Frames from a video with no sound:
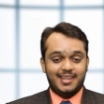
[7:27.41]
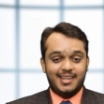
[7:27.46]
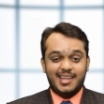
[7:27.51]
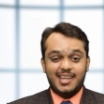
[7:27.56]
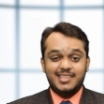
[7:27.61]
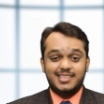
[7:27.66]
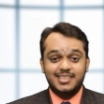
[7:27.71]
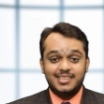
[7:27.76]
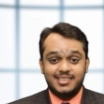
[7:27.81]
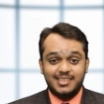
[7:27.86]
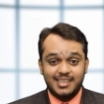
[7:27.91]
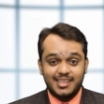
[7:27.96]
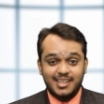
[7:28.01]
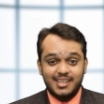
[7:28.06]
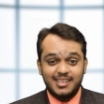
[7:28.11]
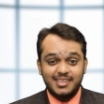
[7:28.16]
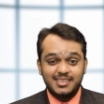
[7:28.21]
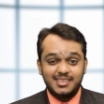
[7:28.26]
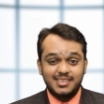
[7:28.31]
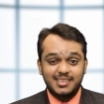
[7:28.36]
ACCA
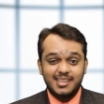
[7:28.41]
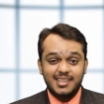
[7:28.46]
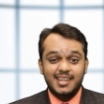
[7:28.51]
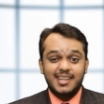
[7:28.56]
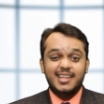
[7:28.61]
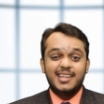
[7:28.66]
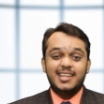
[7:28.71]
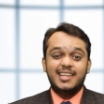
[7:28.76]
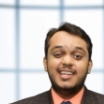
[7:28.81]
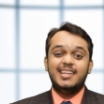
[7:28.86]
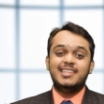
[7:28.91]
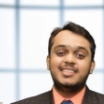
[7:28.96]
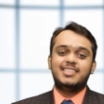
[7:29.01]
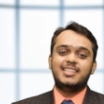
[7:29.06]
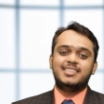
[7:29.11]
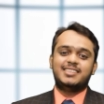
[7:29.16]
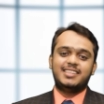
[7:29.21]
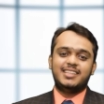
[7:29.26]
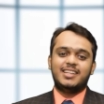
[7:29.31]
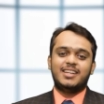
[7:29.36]
is
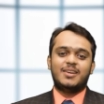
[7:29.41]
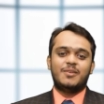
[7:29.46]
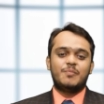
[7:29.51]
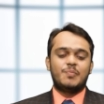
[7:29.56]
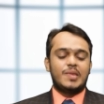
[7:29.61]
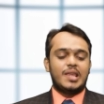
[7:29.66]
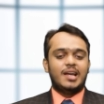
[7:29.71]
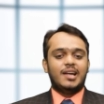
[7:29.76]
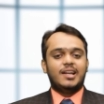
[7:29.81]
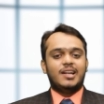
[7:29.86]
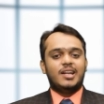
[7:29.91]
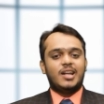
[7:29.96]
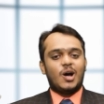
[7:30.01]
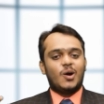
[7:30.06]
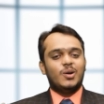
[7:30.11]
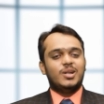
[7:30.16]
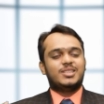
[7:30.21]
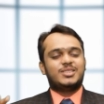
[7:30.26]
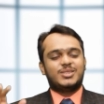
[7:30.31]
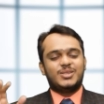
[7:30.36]
easy CA.
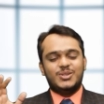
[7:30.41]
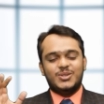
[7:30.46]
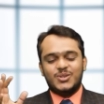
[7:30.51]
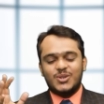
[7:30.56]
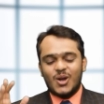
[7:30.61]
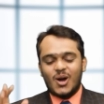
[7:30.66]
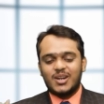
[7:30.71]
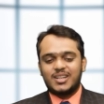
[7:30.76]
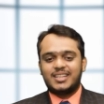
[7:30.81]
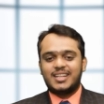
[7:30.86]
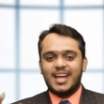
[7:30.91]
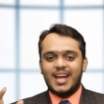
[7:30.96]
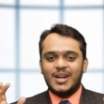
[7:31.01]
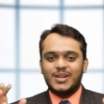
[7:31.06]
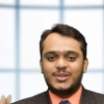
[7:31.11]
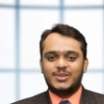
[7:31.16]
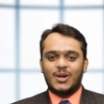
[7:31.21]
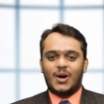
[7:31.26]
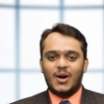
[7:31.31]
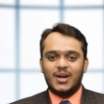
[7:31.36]
Now, it's not
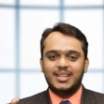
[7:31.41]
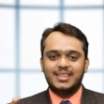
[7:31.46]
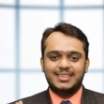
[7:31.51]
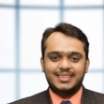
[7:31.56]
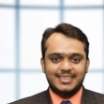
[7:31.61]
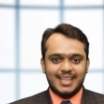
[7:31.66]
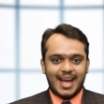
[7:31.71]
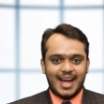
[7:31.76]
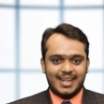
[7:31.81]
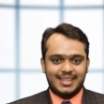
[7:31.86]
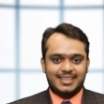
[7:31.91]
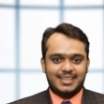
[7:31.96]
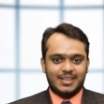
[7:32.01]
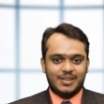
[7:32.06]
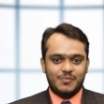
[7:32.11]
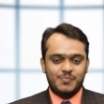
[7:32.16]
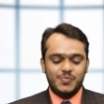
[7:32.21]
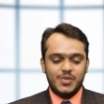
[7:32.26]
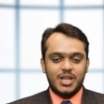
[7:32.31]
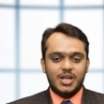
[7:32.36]
at all
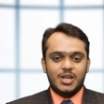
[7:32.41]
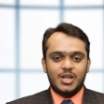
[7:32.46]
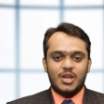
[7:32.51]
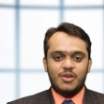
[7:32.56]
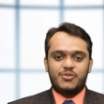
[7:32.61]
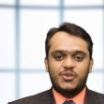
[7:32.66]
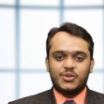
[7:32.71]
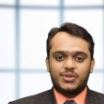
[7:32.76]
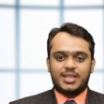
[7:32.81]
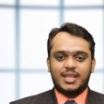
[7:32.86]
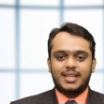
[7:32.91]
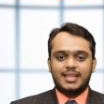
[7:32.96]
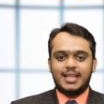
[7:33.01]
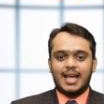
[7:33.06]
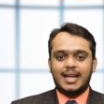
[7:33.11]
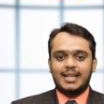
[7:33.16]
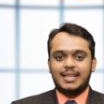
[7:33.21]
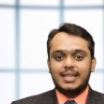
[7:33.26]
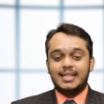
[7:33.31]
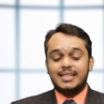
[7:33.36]
that. If you think
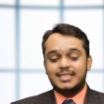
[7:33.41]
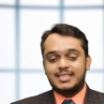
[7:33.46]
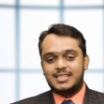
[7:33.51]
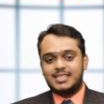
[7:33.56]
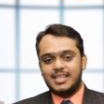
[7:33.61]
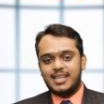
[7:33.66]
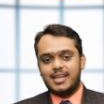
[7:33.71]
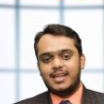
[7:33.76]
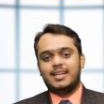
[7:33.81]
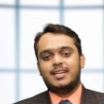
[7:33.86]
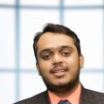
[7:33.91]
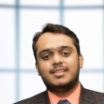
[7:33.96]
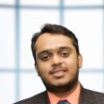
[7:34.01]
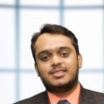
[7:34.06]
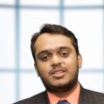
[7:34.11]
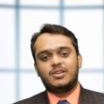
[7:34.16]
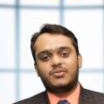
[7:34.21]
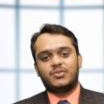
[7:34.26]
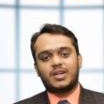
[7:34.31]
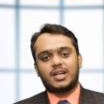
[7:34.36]
that CA is
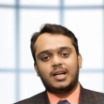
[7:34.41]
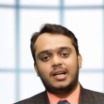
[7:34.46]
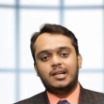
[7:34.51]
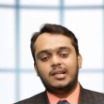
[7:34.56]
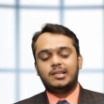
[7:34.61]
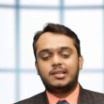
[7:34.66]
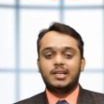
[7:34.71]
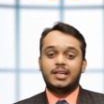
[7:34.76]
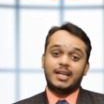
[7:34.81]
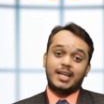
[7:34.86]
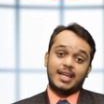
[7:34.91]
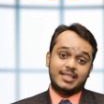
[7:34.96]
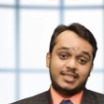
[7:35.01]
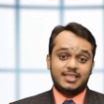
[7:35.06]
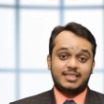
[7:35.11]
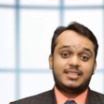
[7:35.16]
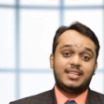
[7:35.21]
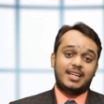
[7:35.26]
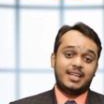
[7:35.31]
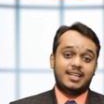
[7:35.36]
difficult,
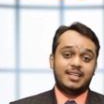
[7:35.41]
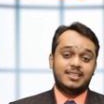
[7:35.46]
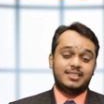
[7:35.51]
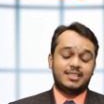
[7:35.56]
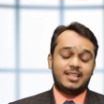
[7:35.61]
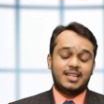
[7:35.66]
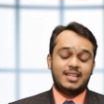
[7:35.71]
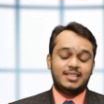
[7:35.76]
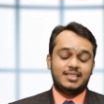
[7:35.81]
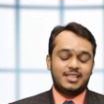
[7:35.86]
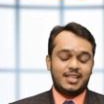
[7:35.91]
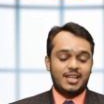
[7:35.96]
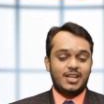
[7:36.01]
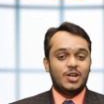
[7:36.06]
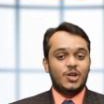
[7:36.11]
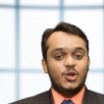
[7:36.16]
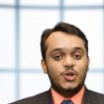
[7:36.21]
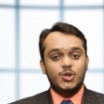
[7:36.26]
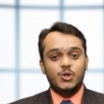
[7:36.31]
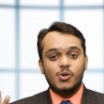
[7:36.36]
ACCA is
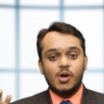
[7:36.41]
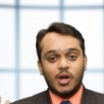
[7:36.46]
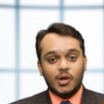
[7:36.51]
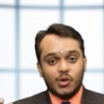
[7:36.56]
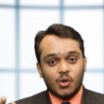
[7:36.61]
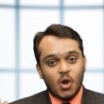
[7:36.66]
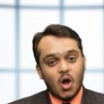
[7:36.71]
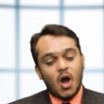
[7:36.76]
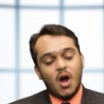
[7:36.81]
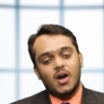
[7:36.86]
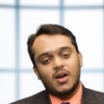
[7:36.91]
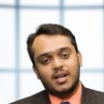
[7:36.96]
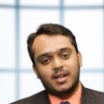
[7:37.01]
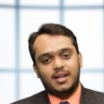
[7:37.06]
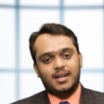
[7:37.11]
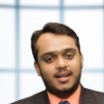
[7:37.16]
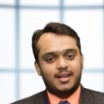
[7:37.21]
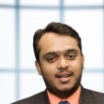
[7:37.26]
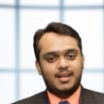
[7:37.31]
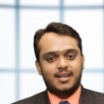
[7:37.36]
easy, you are
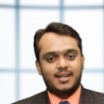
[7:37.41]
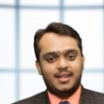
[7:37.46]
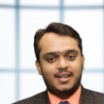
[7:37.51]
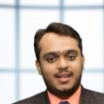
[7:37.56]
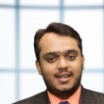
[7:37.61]
wrong.